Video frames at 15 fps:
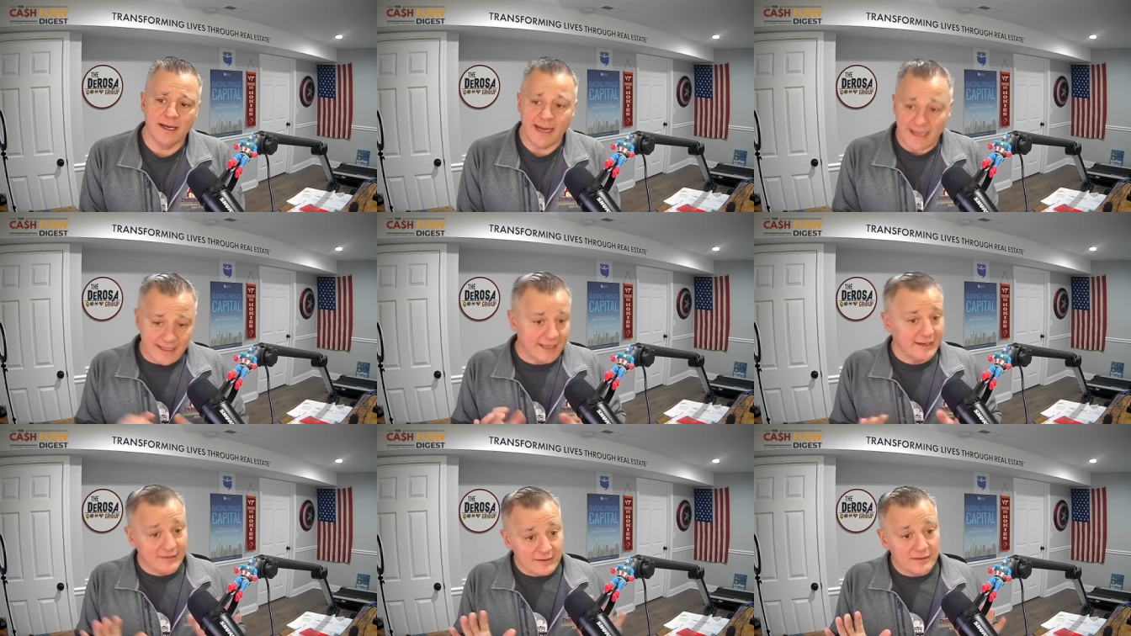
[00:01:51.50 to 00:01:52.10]
and I
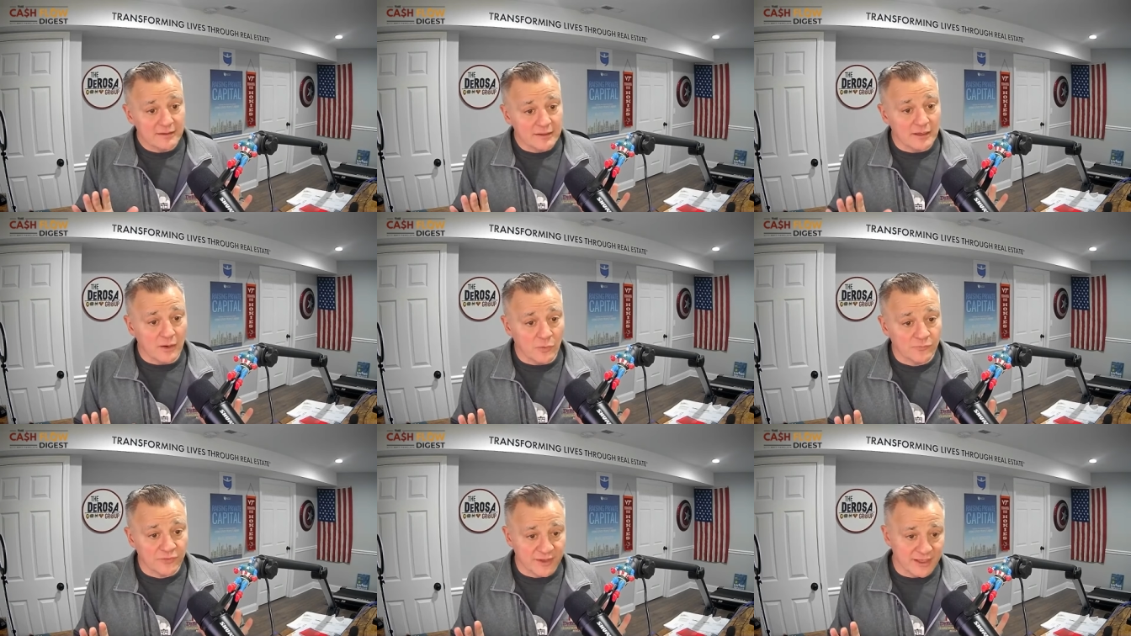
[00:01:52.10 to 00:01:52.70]
get you
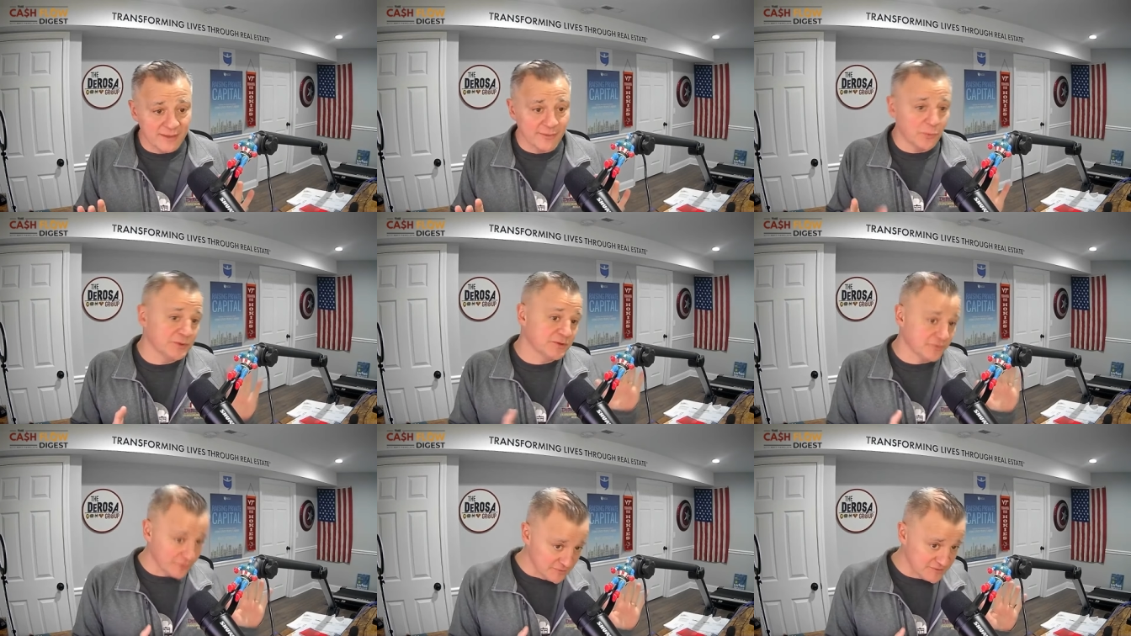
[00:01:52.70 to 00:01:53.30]
know forgetting about what
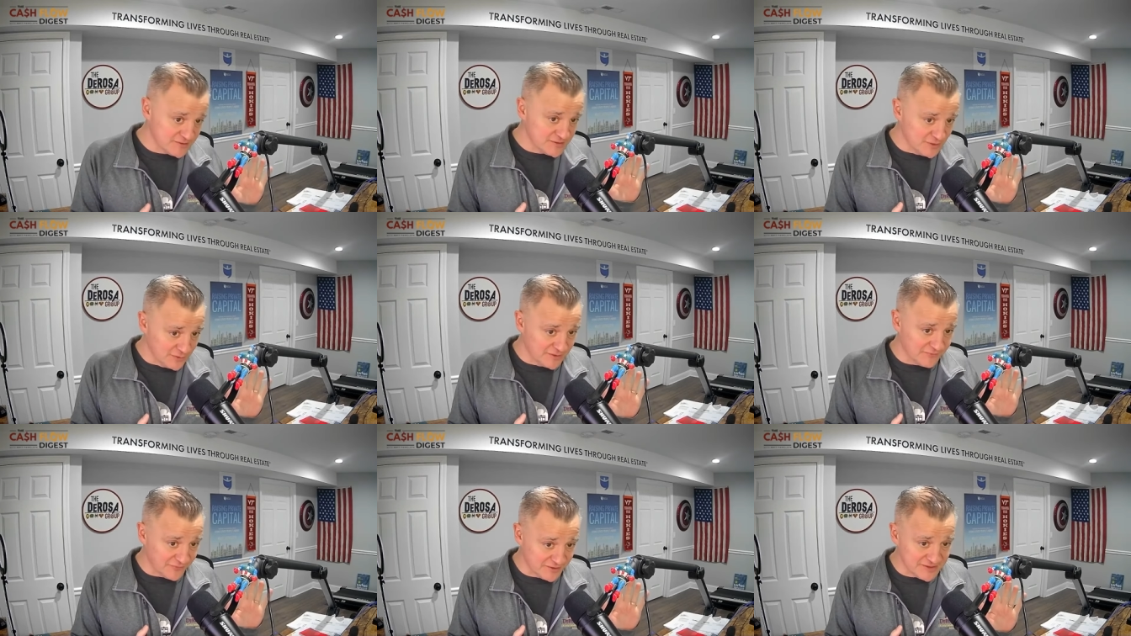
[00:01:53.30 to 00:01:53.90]
DeRosa is
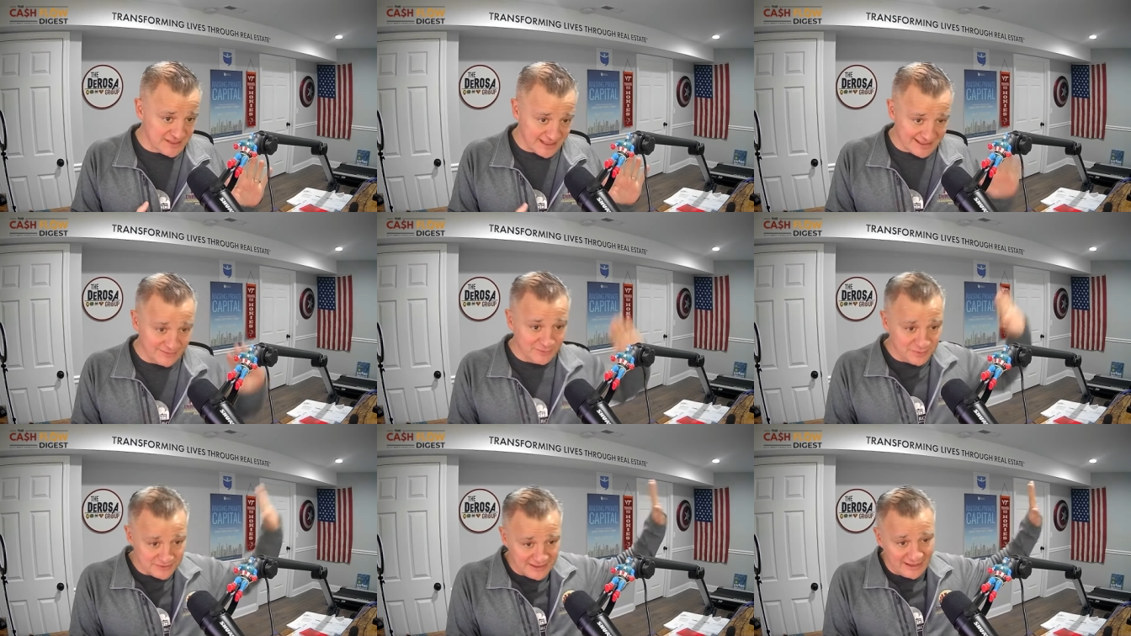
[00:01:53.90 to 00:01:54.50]
doing for a second,
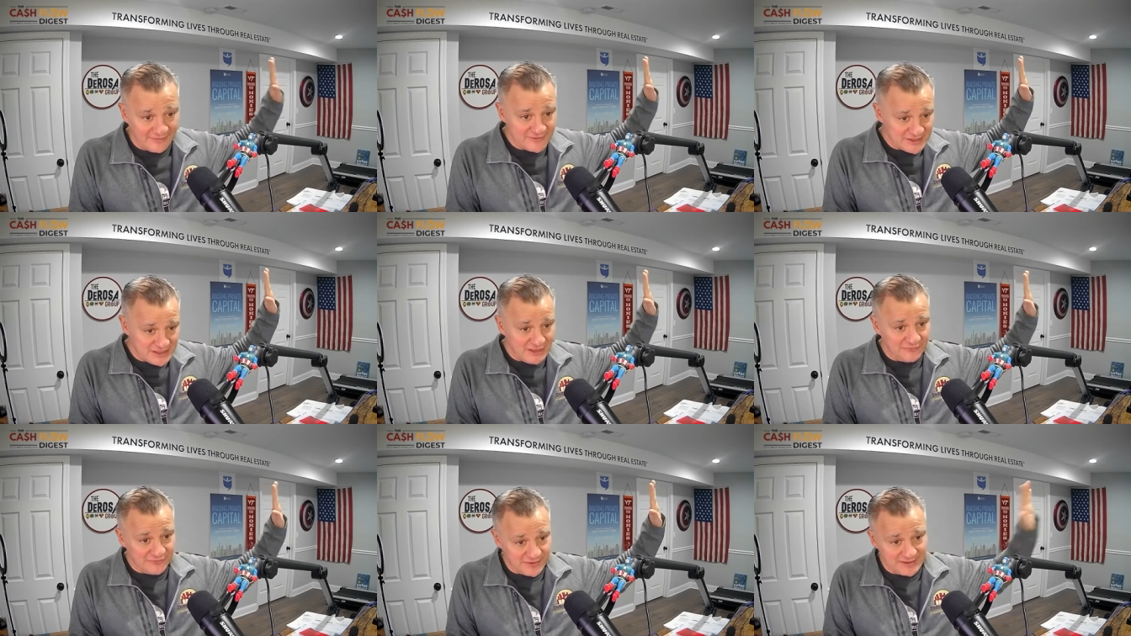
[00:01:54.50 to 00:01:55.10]
we'll put that on the
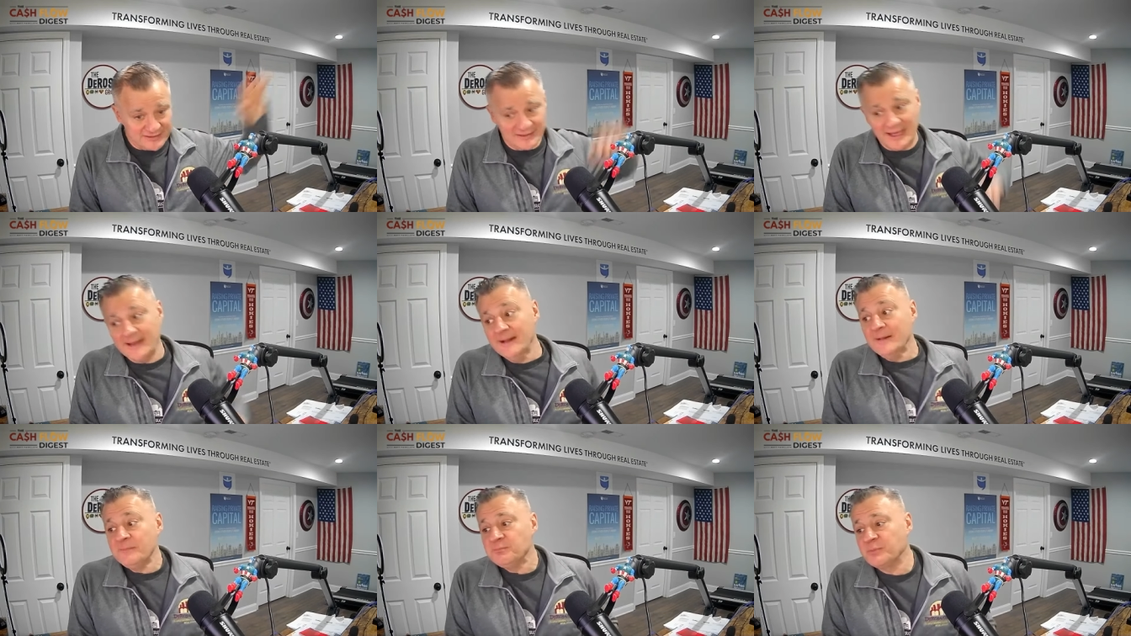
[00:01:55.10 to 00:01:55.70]
shelf and get to that.
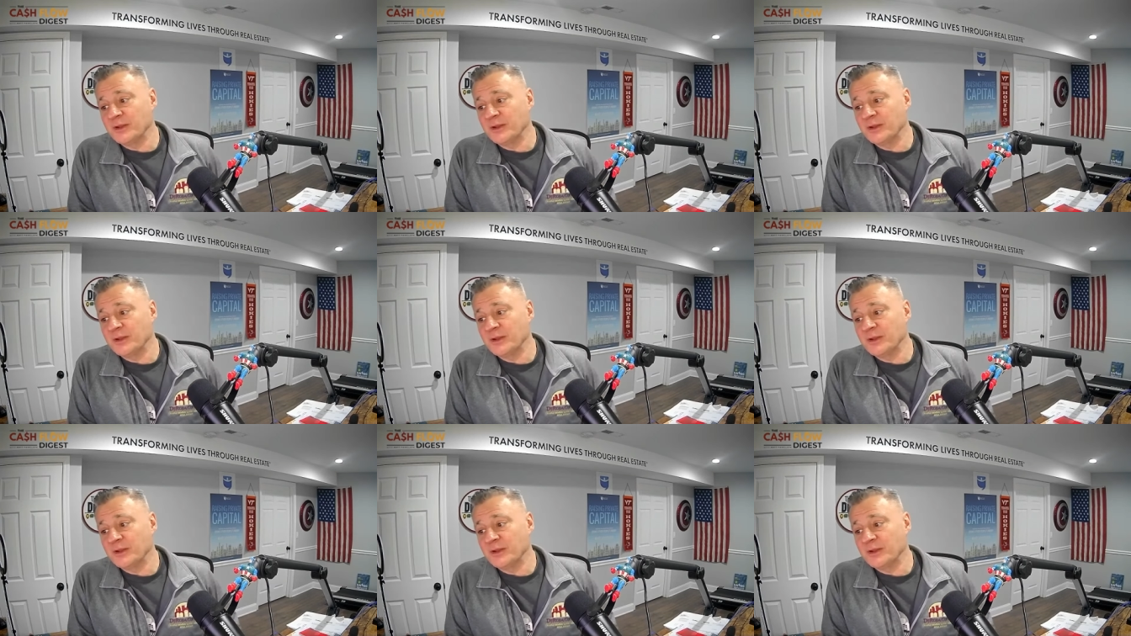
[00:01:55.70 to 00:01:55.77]
Sure.